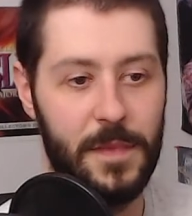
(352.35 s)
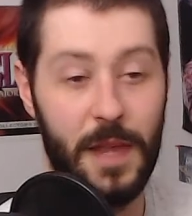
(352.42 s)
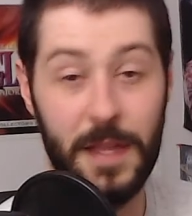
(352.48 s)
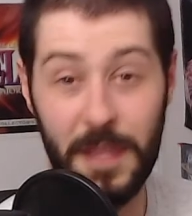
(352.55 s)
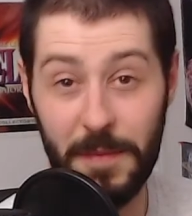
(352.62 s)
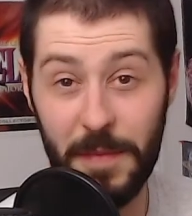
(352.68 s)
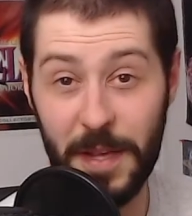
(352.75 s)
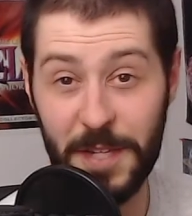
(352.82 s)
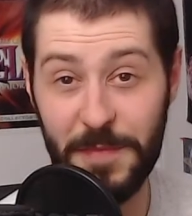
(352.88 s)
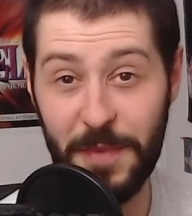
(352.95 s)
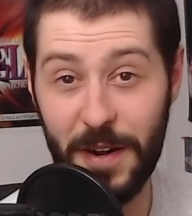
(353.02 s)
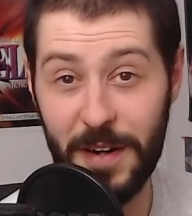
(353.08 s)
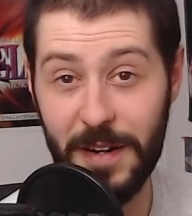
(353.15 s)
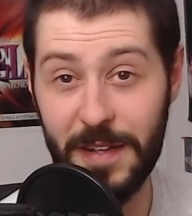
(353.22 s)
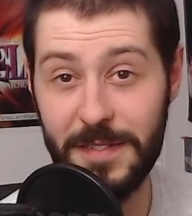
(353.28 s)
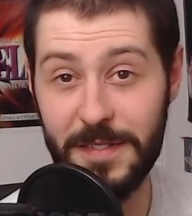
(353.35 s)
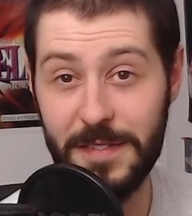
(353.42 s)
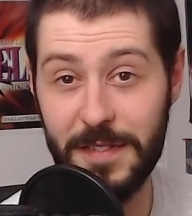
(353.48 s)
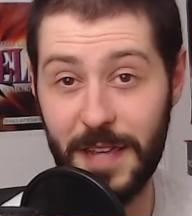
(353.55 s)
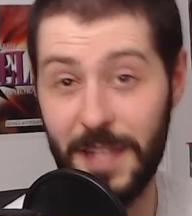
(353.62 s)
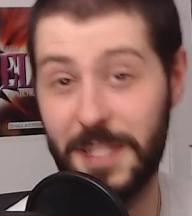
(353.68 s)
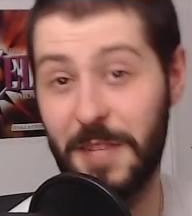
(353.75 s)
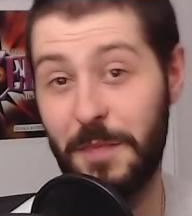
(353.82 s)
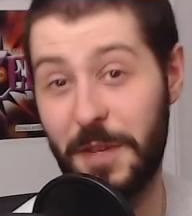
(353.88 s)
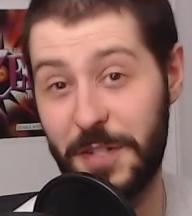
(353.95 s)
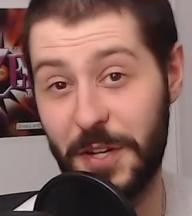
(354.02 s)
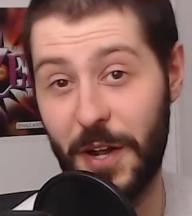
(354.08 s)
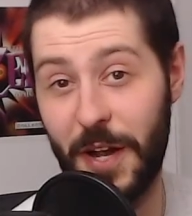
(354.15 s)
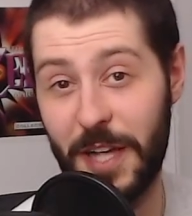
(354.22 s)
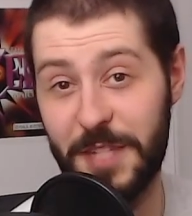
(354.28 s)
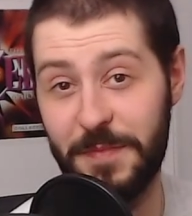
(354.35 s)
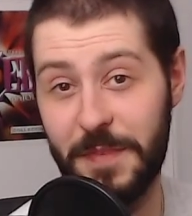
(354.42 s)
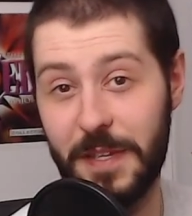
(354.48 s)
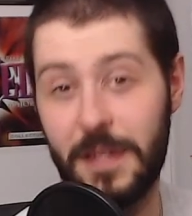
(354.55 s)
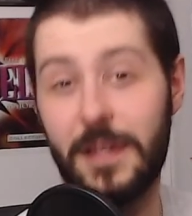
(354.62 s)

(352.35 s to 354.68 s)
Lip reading: And the best part is, guess how much it cost me?